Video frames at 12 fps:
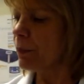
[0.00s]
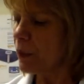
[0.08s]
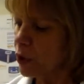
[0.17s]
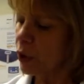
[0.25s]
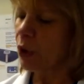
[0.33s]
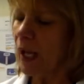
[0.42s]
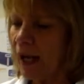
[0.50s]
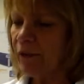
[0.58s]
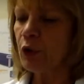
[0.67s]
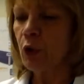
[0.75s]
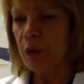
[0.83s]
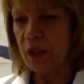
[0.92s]
So you'll have
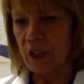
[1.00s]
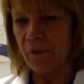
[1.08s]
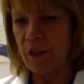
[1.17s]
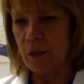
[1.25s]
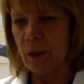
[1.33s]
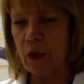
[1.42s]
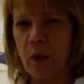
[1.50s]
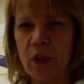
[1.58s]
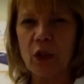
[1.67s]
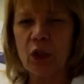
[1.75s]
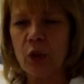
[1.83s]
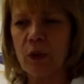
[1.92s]
to know the difference between
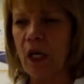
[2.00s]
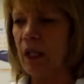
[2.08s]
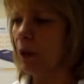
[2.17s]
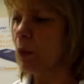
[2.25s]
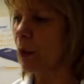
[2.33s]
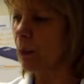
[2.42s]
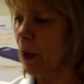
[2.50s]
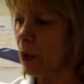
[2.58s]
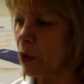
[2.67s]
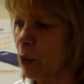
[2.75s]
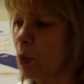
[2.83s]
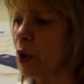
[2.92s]
the two and how they work, but
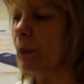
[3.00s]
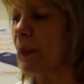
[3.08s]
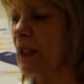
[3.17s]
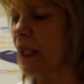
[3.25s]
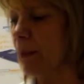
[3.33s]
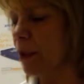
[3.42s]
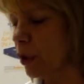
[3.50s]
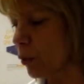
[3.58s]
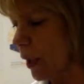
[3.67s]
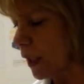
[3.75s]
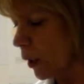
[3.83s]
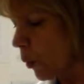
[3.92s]
you will be
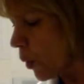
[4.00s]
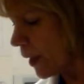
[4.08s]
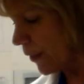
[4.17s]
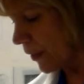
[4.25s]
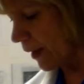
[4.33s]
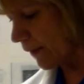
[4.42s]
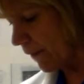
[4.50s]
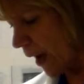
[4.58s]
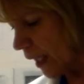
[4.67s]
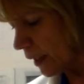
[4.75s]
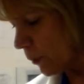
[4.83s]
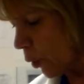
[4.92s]
demonstrating with the
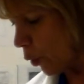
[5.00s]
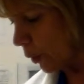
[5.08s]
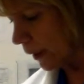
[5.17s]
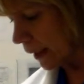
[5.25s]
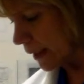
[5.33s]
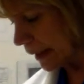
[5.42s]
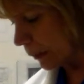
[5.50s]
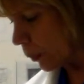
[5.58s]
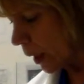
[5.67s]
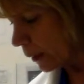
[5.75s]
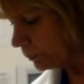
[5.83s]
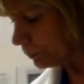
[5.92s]
volume-oriented
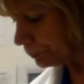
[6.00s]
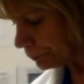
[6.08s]
one,